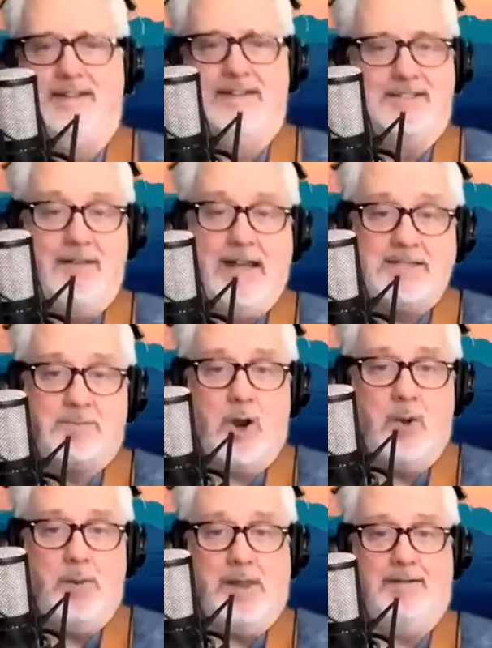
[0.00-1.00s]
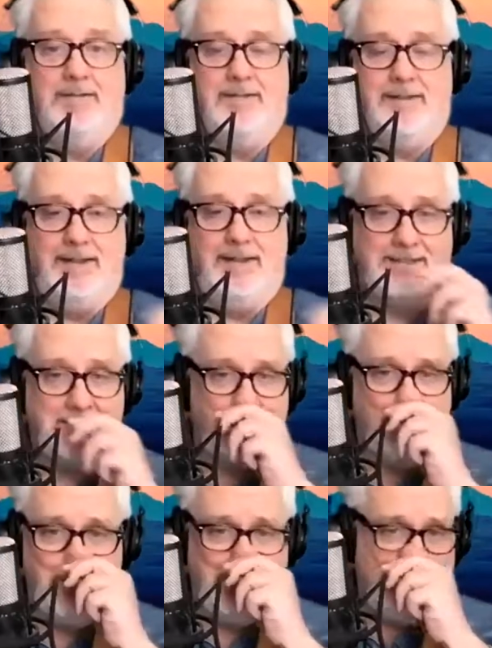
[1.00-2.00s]
that's Promy. That's who
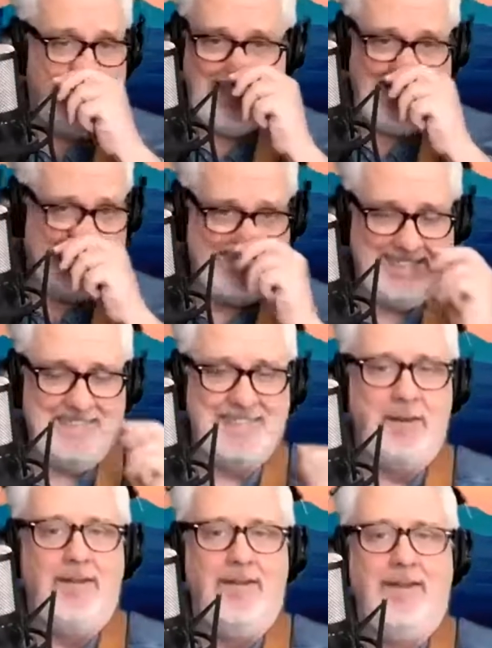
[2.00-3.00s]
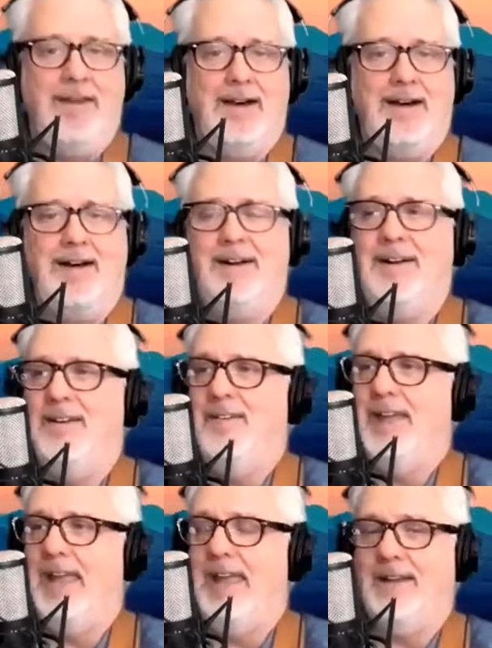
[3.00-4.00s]
Prometheus is.
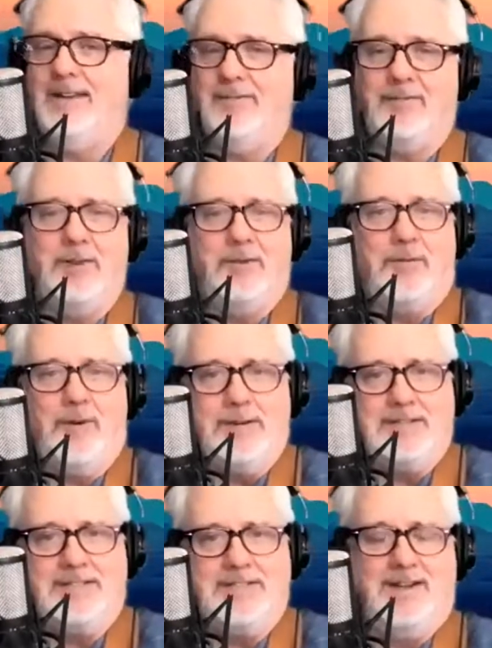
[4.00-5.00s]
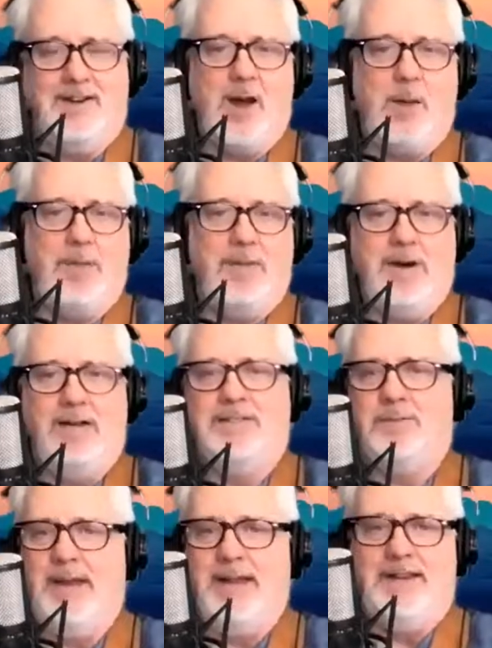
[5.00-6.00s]
And for the first couple of months,
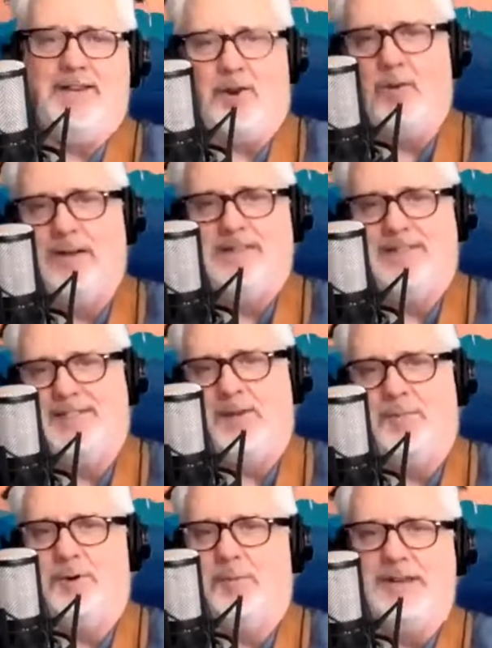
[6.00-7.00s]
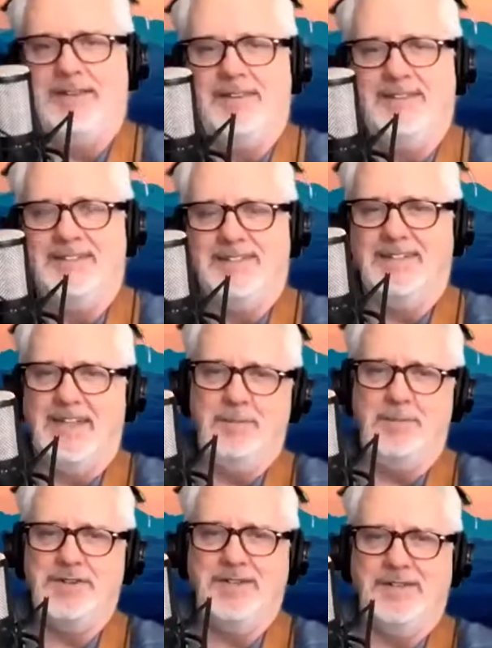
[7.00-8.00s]
we had different quizzes on Prometheus and
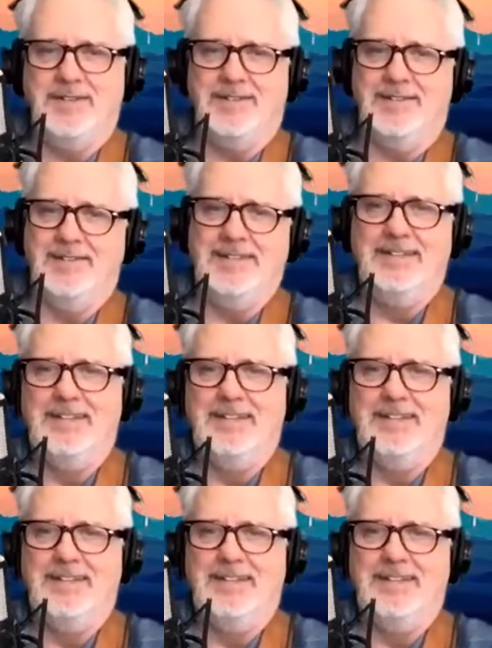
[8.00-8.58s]
images, and